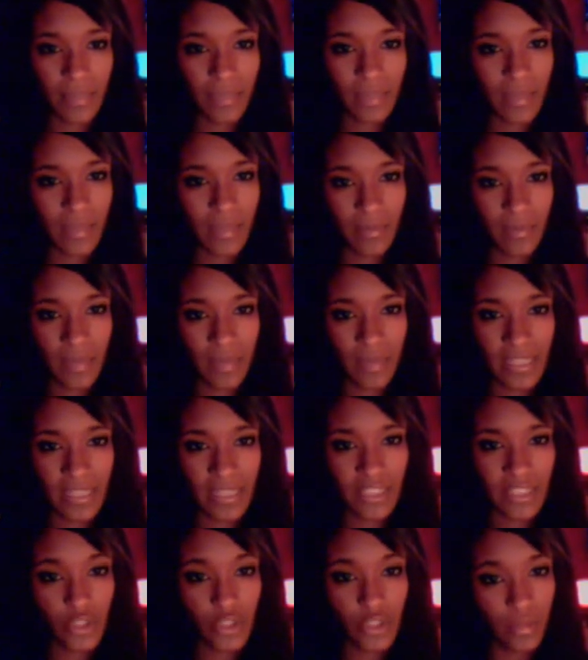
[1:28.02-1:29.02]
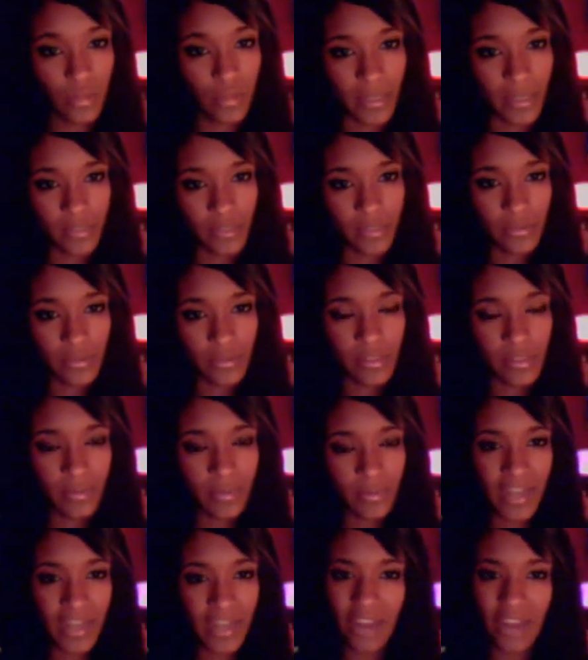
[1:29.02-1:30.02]
Some people might need two
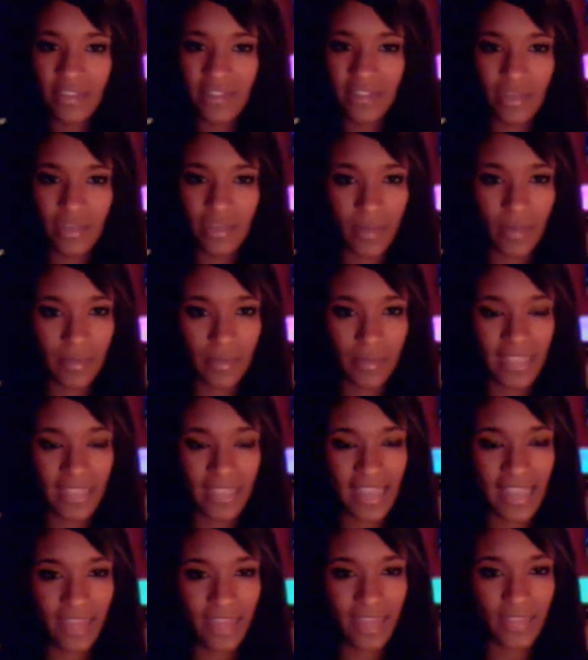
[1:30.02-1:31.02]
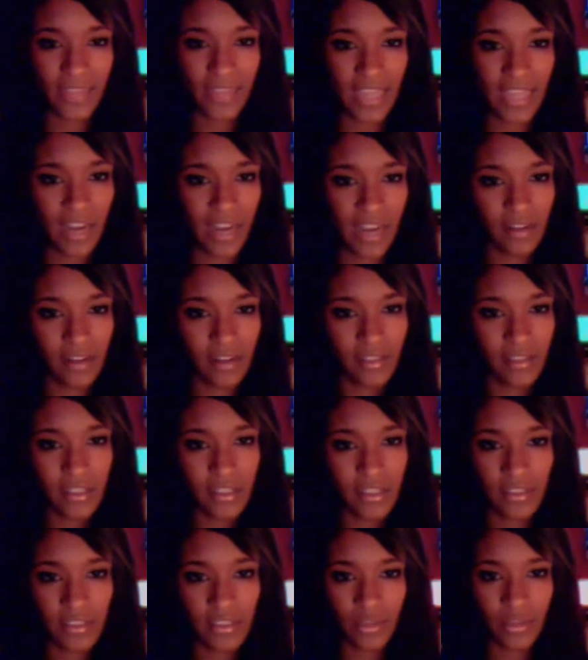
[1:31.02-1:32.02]
bundles, but I only need one because I have thin hair,
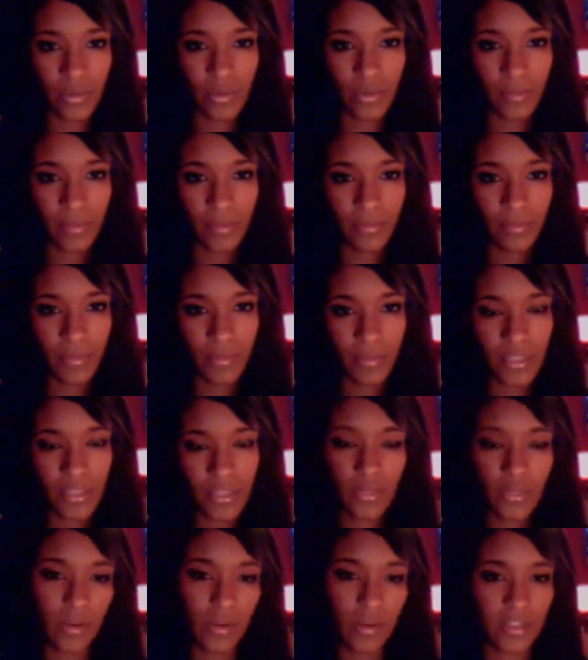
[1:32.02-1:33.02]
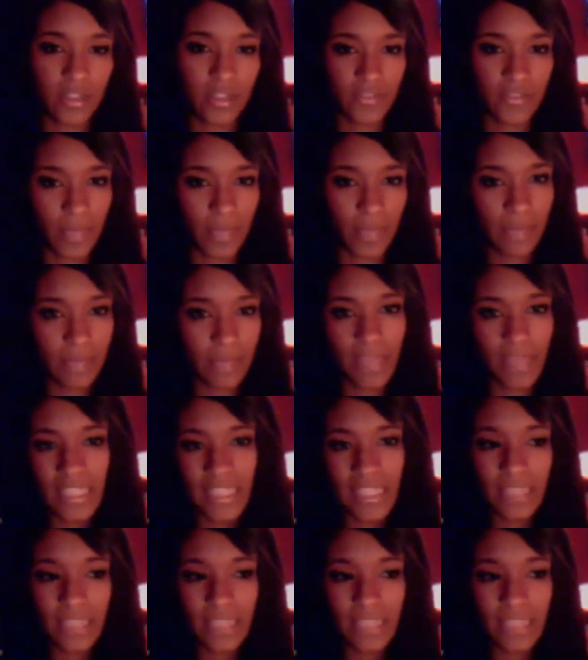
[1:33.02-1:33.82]
so one bundle works for me.